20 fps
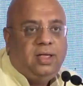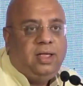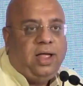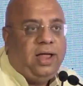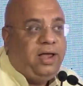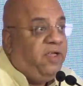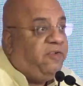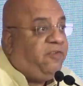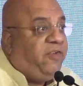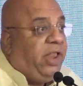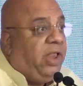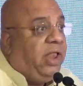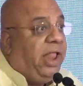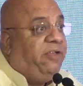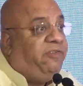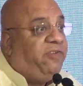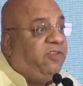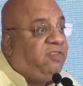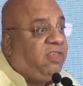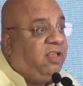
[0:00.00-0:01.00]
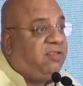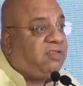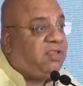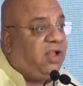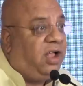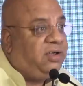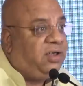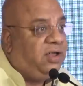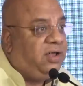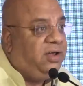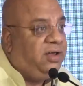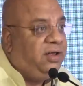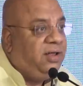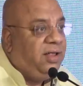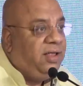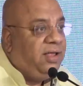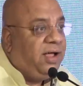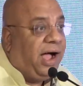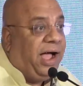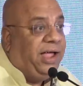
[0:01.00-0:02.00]
And I feel life has just started.
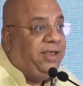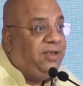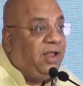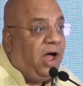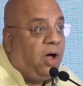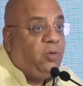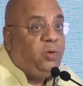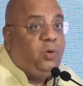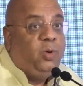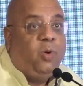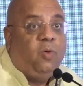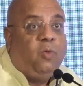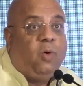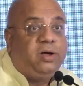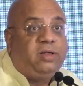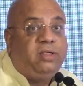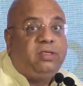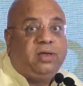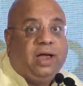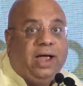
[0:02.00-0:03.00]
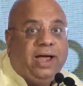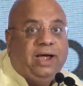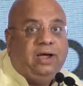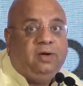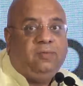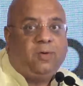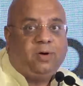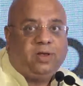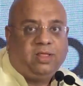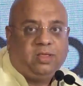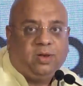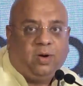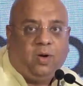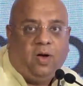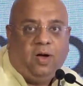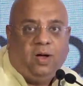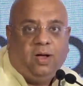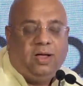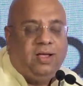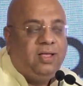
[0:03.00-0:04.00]
I now know what is right, what is
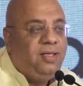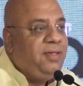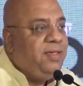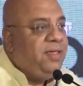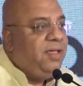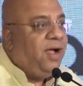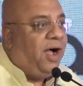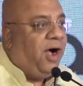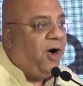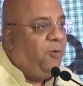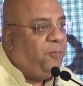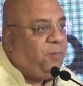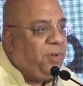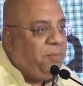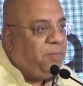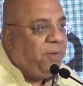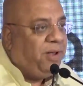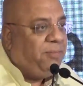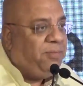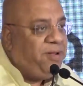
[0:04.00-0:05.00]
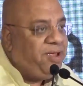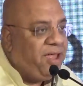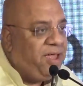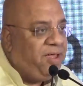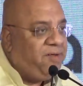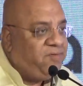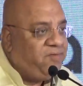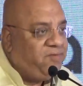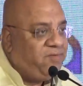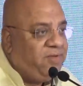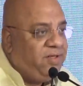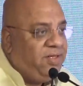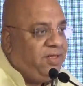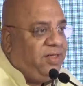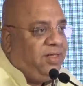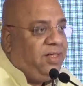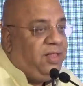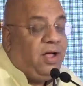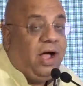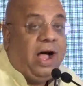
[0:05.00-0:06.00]
wrong, how people behave,
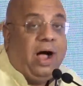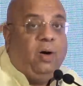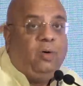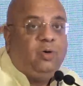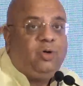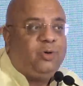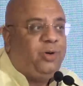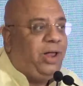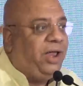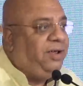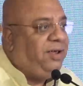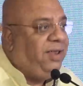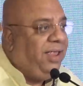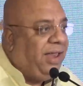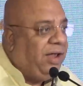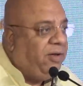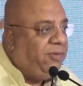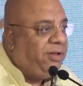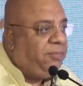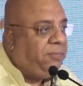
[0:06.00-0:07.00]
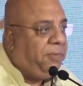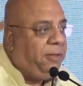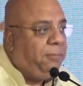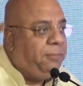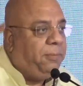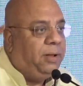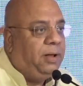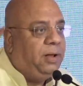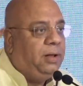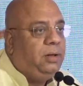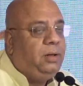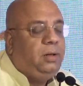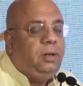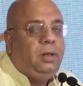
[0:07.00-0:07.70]
how should I deal with people.